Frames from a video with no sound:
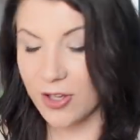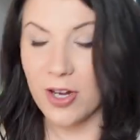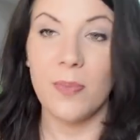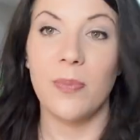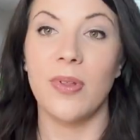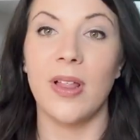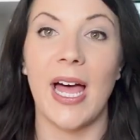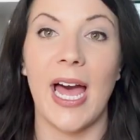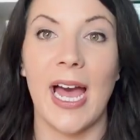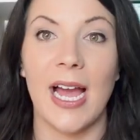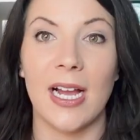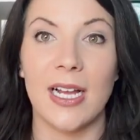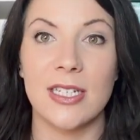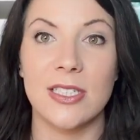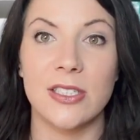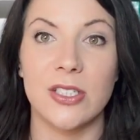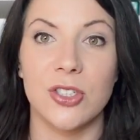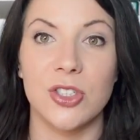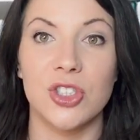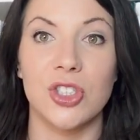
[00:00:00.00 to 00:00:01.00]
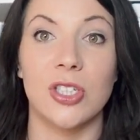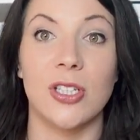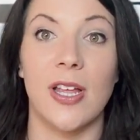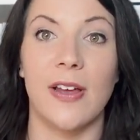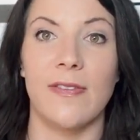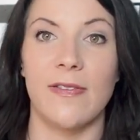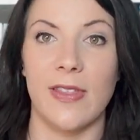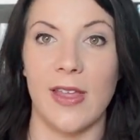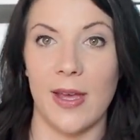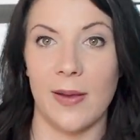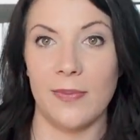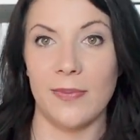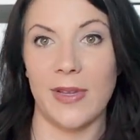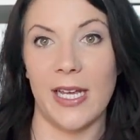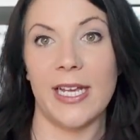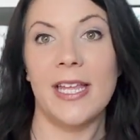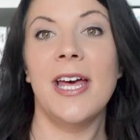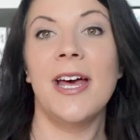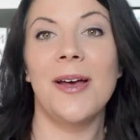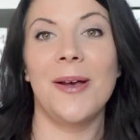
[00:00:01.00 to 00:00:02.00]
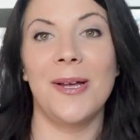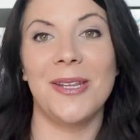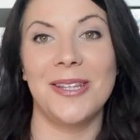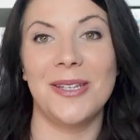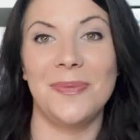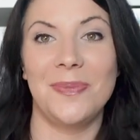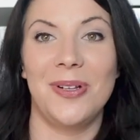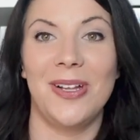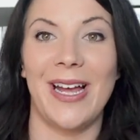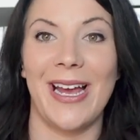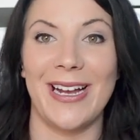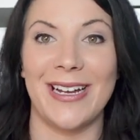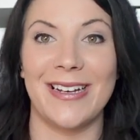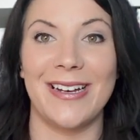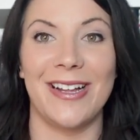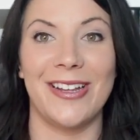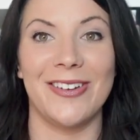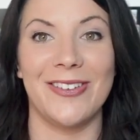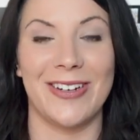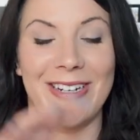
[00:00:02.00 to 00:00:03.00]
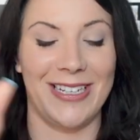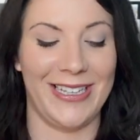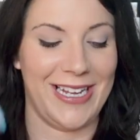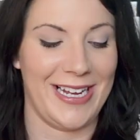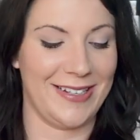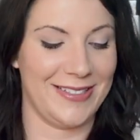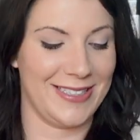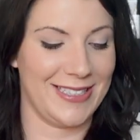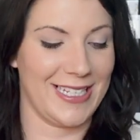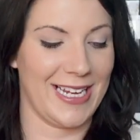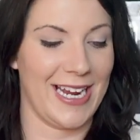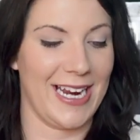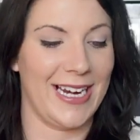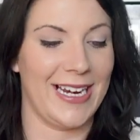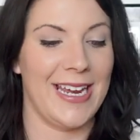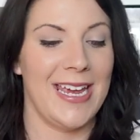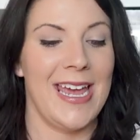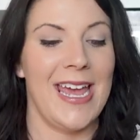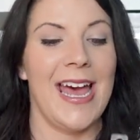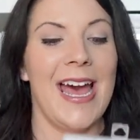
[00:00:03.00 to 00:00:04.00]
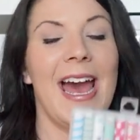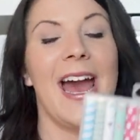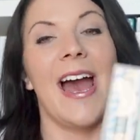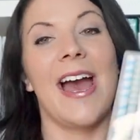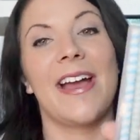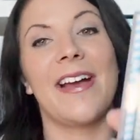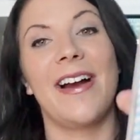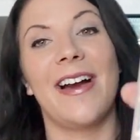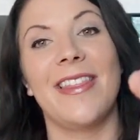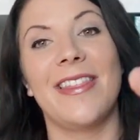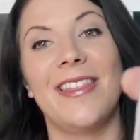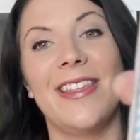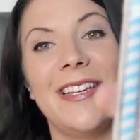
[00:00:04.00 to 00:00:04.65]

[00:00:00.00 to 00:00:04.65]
they're black, so she'll love them, like the black coloring on the outside. I got